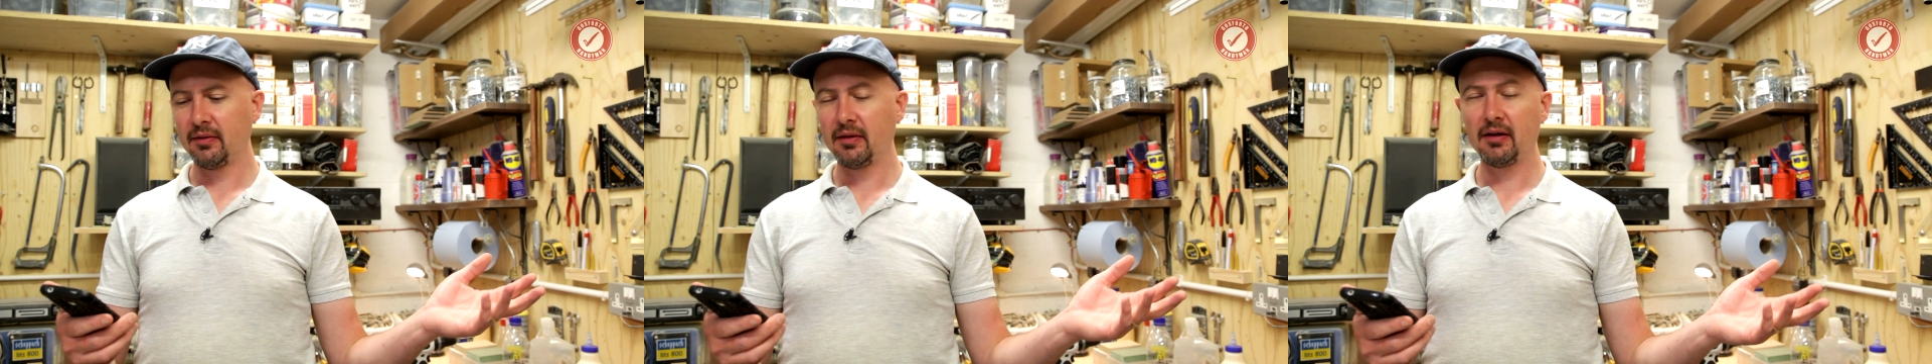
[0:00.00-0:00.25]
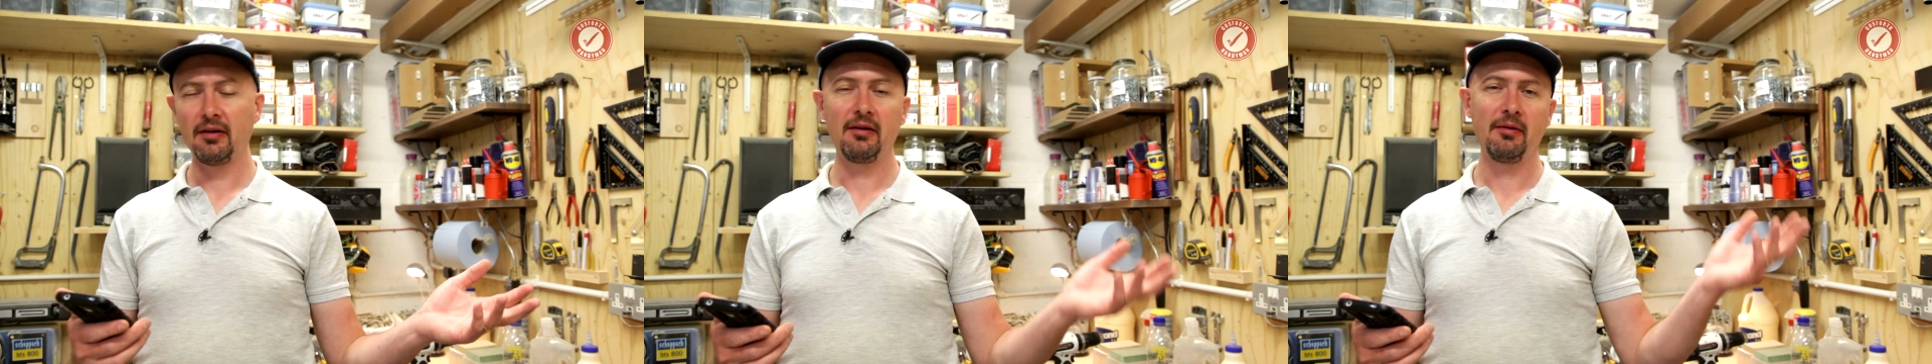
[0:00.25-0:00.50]

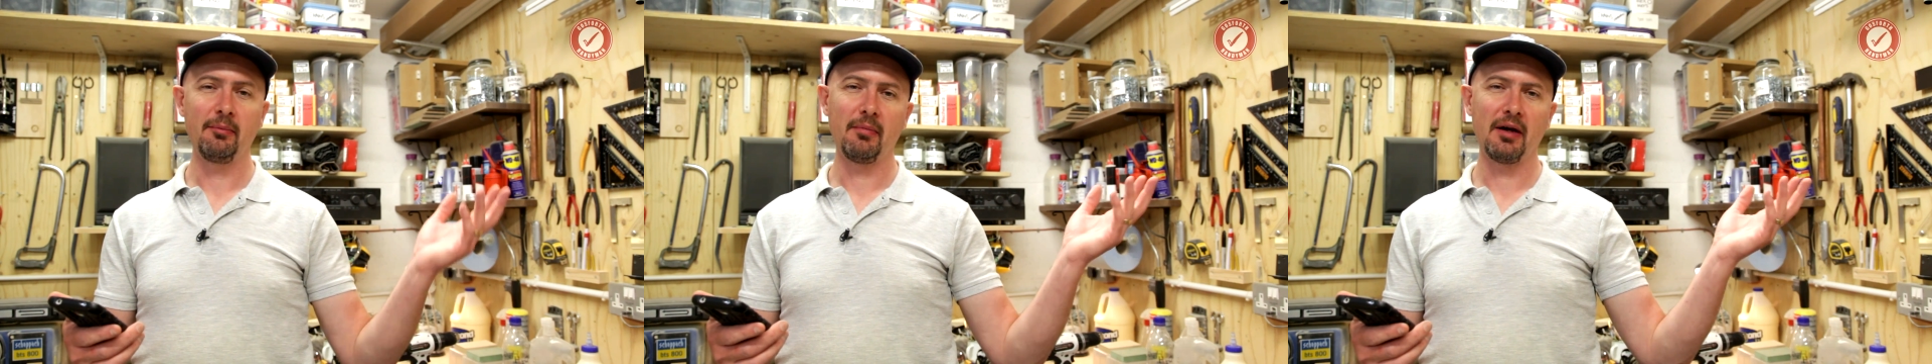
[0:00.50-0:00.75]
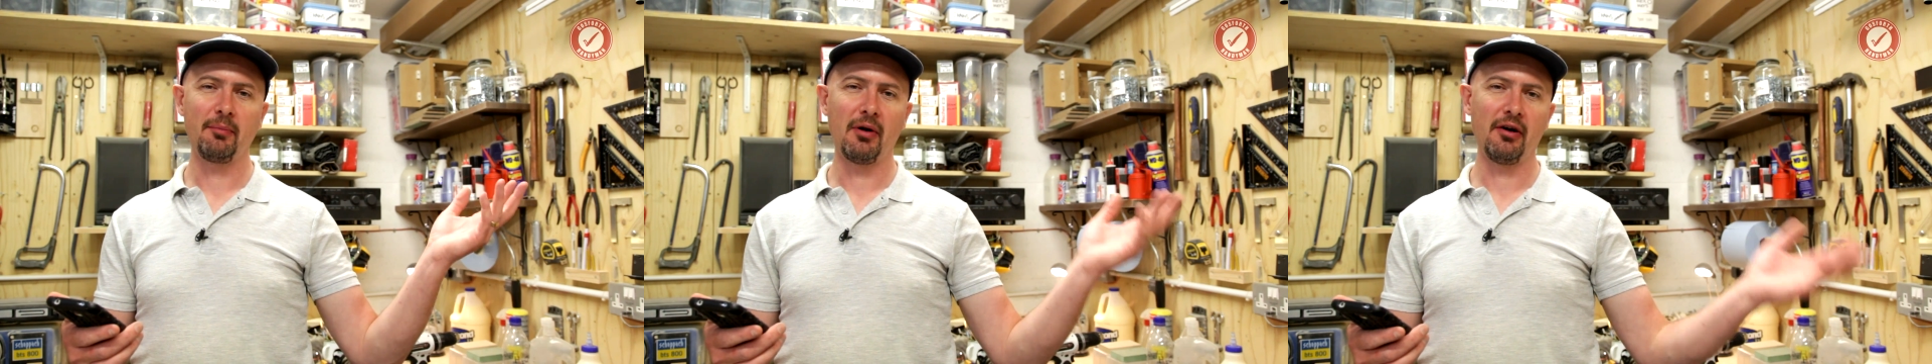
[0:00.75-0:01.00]
than
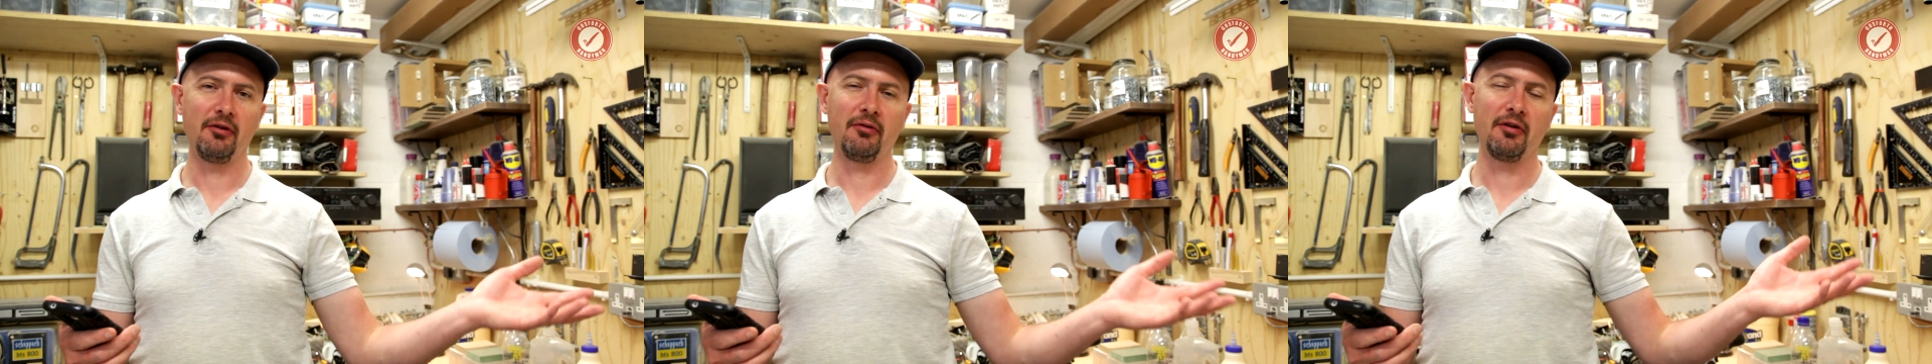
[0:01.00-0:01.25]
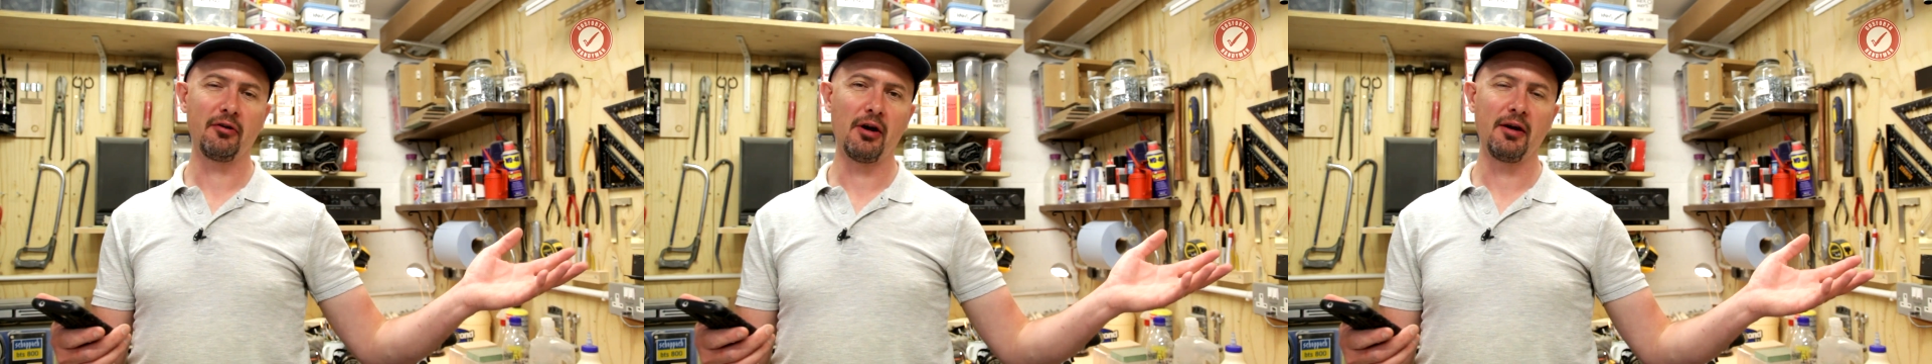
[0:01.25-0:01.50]
my partner
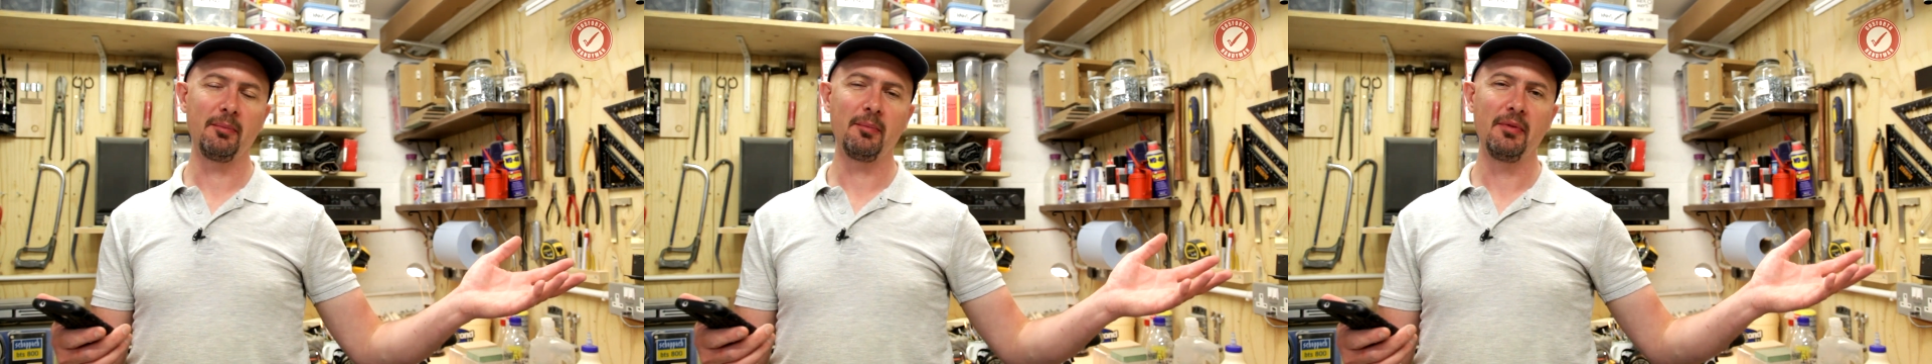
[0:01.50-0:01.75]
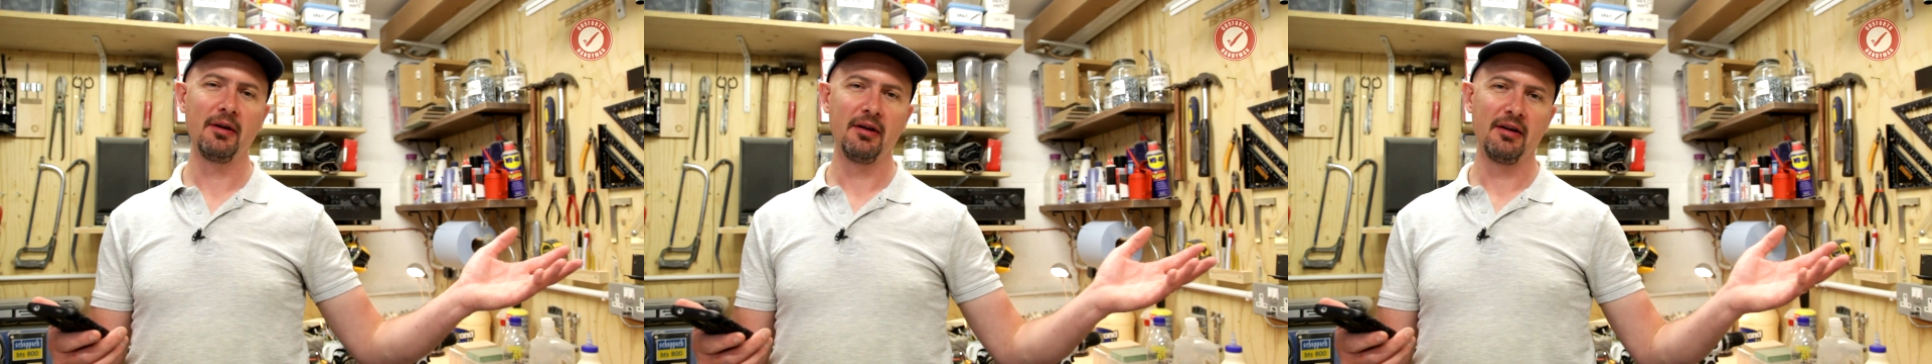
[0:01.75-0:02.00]
in crime,